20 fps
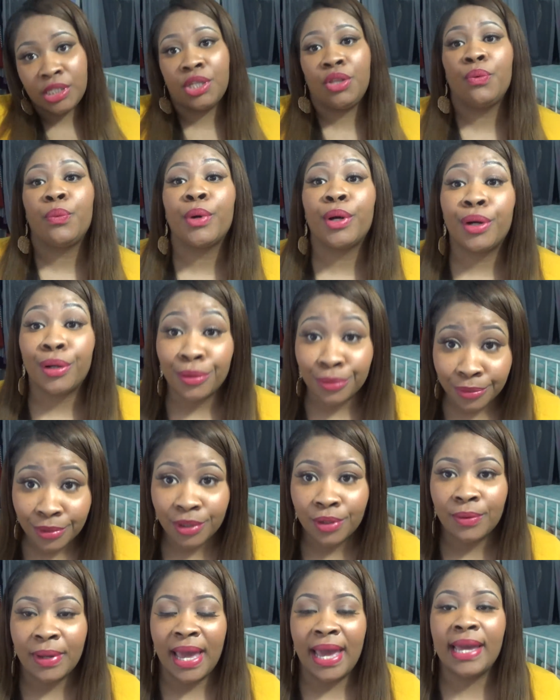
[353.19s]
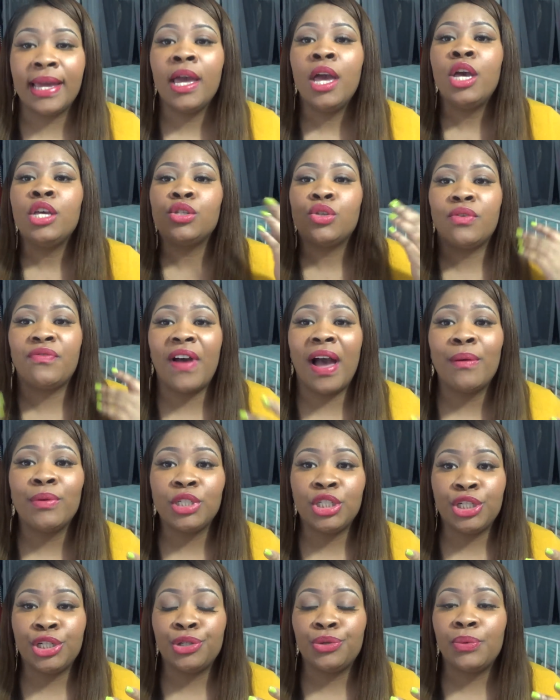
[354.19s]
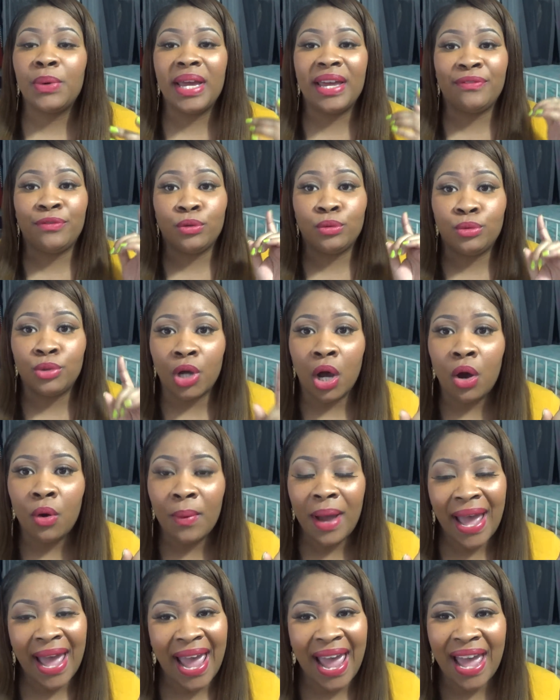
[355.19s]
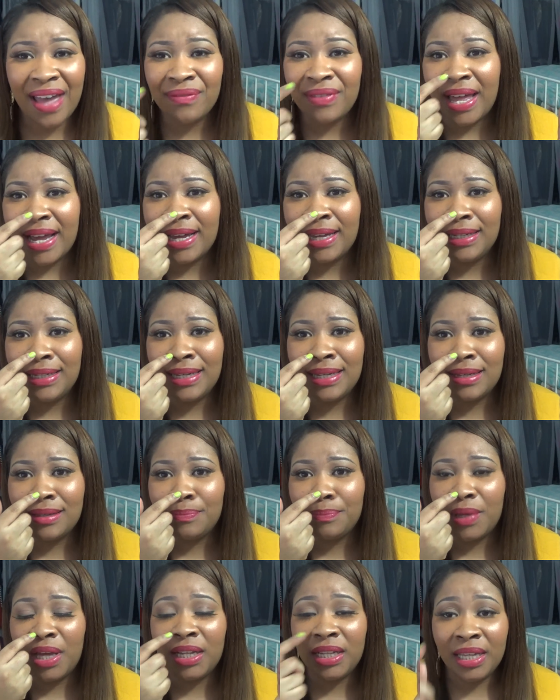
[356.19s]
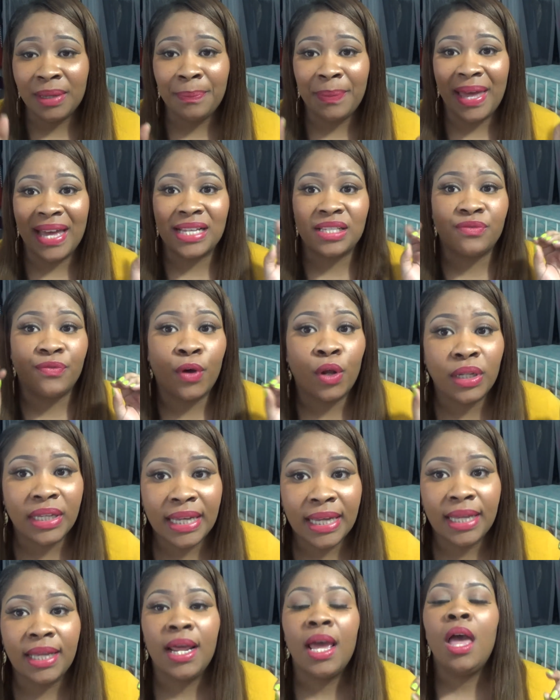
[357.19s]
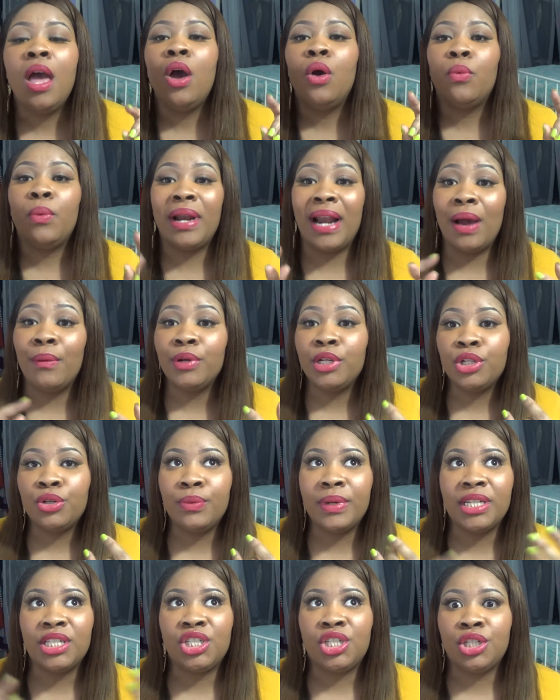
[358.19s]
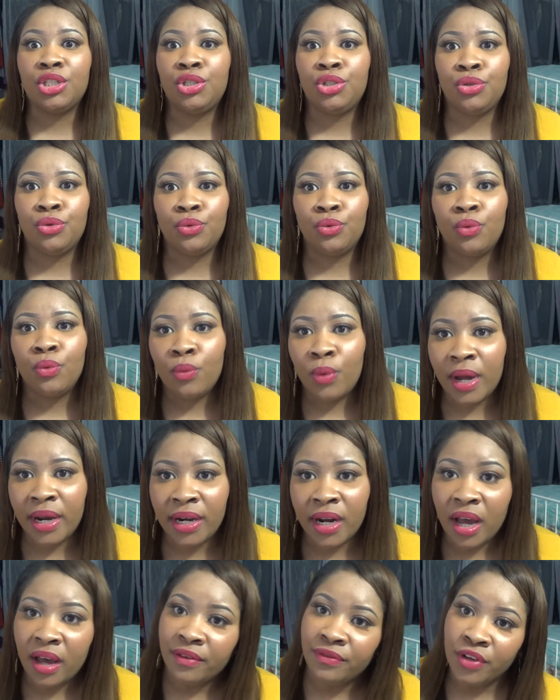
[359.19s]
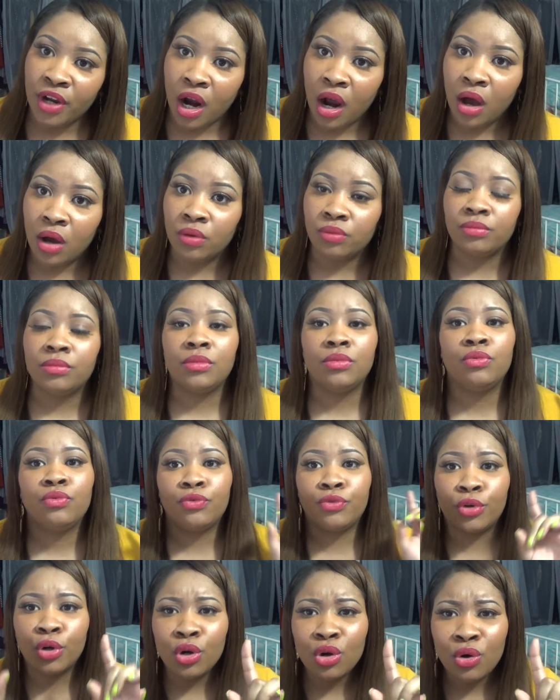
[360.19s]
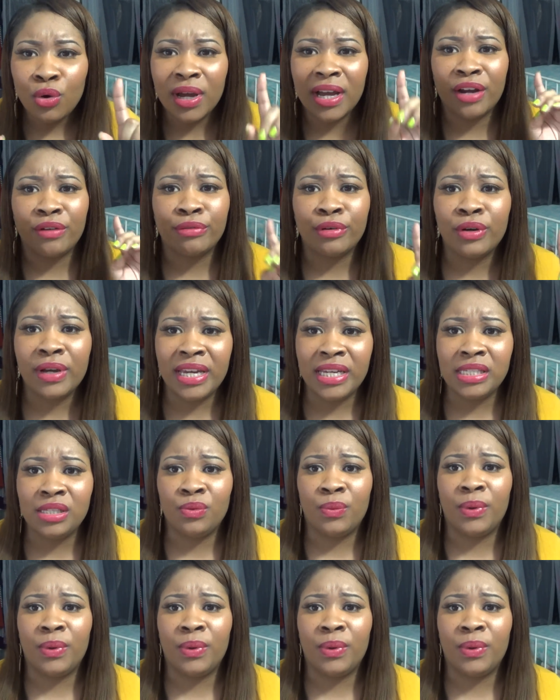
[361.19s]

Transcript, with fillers: to the world, okay? So if I was you, if you don't have like a lip exfoliant, what I would do is just do one of your own. Real quick, a real easy